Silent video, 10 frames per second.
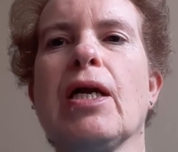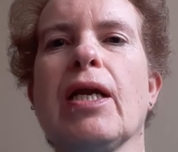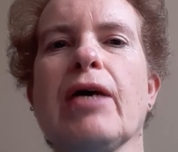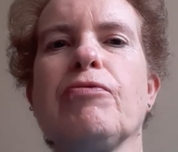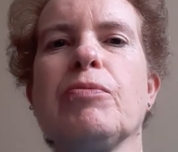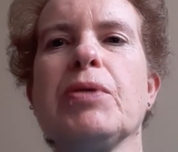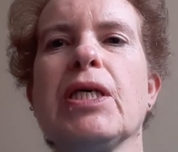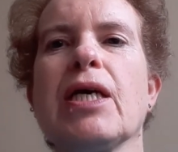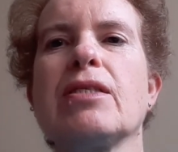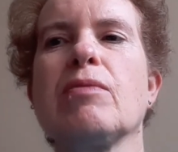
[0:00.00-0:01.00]
life would be
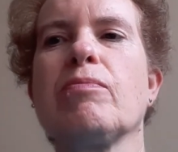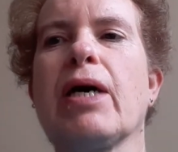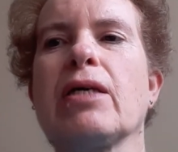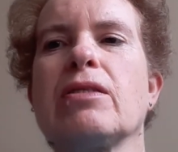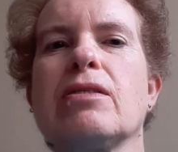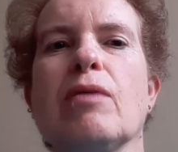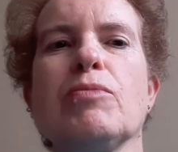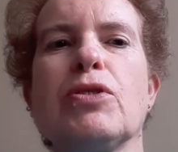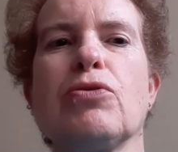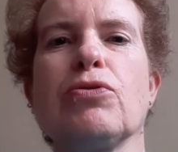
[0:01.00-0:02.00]
getting back to
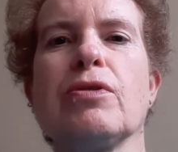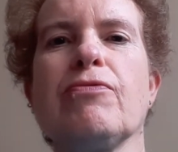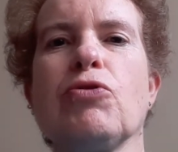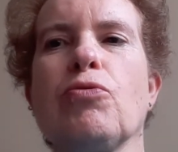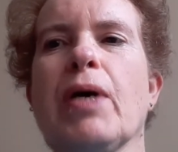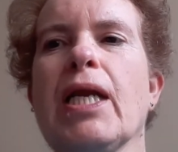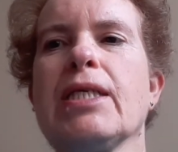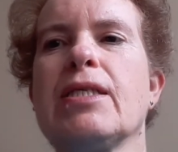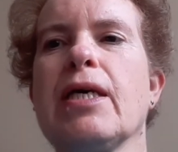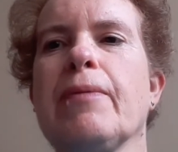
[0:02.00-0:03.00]
some sort of
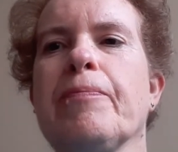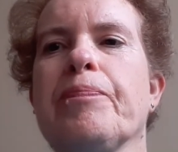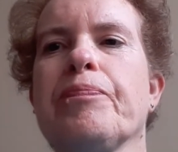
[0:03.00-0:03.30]
normality.